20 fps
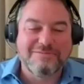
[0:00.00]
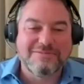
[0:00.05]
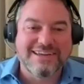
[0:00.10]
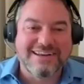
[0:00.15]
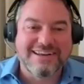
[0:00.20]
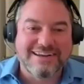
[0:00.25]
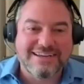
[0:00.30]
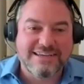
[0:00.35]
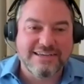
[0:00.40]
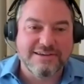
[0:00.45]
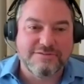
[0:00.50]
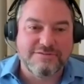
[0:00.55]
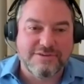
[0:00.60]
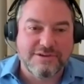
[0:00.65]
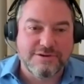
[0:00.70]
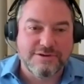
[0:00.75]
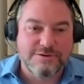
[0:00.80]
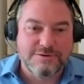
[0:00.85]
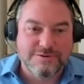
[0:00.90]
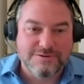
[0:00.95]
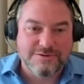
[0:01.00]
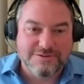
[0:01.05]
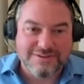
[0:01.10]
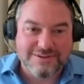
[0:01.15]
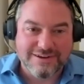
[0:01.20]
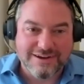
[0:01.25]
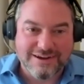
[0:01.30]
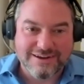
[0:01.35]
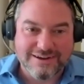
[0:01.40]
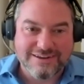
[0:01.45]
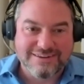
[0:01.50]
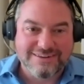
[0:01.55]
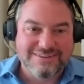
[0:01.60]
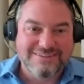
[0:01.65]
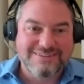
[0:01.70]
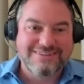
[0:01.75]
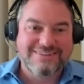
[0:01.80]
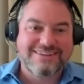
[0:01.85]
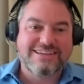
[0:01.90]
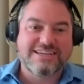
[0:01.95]
gonna give you a
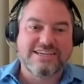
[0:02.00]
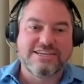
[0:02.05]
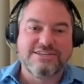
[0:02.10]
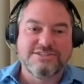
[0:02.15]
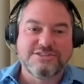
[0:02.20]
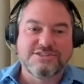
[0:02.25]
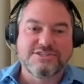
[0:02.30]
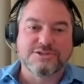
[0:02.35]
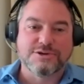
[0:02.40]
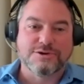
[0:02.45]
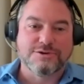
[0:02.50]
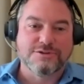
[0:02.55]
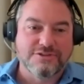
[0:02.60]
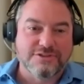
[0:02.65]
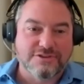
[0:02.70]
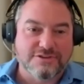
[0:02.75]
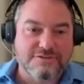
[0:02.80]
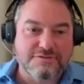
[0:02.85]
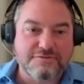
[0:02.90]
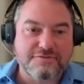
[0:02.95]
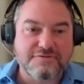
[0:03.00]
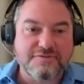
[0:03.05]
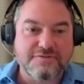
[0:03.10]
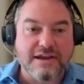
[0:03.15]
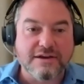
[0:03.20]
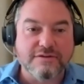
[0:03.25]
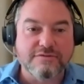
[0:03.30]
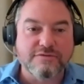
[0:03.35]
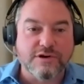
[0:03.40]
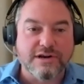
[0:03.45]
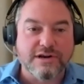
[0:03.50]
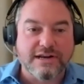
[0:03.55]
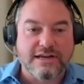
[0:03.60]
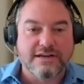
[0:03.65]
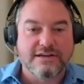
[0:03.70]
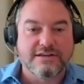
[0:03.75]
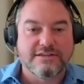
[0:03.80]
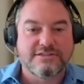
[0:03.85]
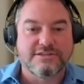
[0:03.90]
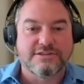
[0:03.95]
consultant's favorite
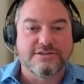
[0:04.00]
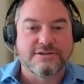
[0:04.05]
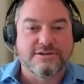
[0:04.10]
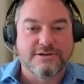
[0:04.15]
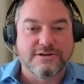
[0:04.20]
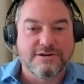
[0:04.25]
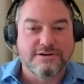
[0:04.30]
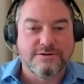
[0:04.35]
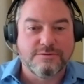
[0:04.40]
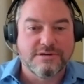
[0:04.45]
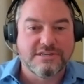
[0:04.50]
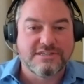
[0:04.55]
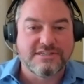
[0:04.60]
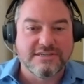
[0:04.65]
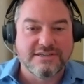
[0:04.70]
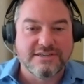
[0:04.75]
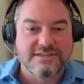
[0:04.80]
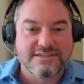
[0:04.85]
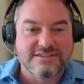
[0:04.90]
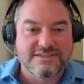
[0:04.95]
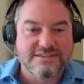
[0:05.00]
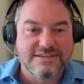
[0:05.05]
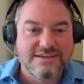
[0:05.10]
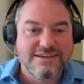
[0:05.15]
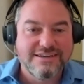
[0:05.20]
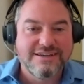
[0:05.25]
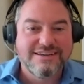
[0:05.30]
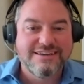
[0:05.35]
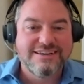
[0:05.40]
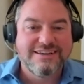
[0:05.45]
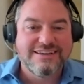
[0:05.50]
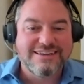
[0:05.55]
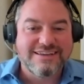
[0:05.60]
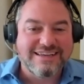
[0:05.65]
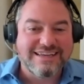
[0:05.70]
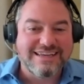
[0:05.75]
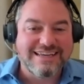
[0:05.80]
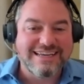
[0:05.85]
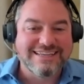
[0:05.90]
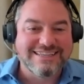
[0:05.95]
answer, which is
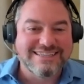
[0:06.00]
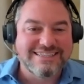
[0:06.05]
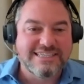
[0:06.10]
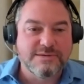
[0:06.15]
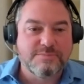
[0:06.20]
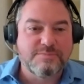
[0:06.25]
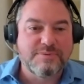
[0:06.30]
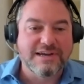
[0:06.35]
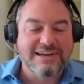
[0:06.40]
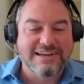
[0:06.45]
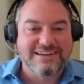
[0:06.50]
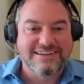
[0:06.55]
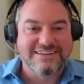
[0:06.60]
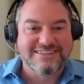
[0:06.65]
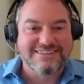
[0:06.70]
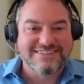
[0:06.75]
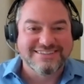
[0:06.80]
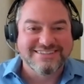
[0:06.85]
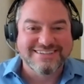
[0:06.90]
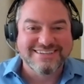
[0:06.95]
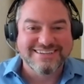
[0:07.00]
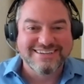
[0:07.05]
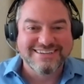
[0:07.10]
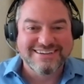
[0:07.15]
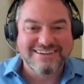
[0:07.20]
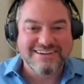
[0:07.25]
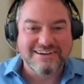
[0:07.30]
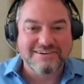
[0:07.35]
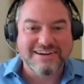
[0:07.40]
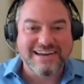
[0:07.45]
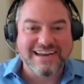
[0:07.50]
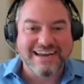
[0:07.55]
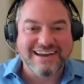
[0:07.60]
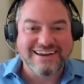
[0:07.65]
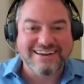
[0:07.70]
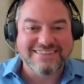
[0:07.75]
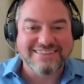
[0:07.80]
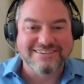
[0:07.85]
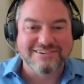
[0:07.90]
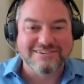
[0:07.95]
it depends.
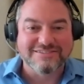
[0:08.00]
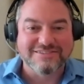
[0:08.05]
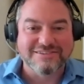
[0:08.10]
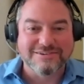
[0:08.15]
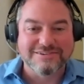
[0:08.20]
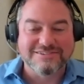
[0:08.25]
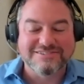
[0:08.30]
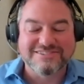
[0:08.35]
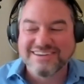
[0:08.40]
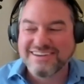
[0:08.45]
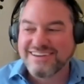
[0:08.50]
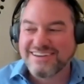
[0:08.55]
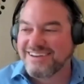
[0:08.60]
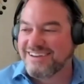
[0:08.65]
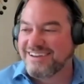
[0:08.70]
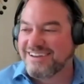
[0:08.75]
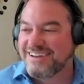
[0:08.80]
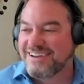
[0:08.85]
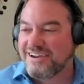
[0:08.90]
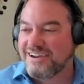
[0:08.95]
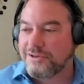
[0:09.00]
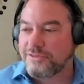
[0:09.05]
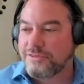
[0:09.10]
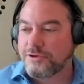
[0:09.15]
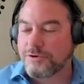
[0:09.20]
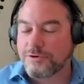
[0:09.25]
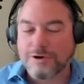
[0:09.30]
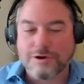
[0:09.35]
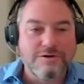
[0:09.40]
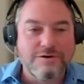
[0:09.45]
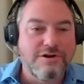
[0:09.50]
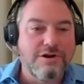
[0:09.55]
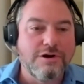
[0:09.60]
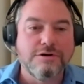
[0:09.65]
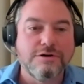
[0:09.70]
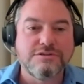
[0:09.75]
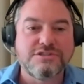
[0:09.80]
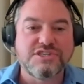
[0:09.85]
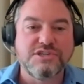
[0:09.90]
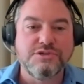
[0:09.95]
Okay, there are
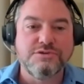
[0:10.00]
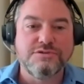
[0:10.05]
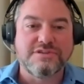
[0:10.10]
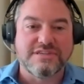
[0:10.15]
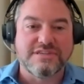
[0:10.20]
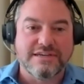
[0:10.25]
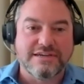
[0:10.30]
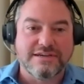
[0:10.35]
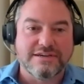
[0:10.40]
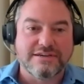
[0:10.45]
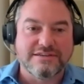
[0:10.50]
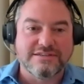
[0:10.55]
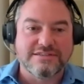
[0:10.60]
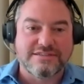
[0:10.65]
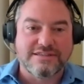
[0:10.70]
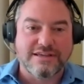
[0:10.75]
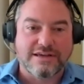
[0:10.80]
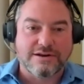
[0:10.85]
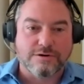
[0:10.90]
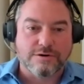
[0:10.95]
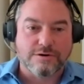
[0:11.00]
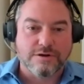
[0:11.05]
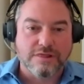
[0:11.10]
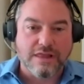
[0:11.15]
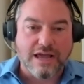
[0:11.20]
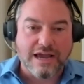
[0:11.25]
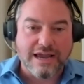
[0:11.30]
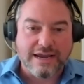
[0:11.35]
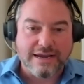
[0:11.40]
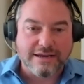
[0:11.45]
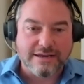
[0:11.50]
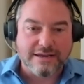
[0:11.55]
no two things that are alike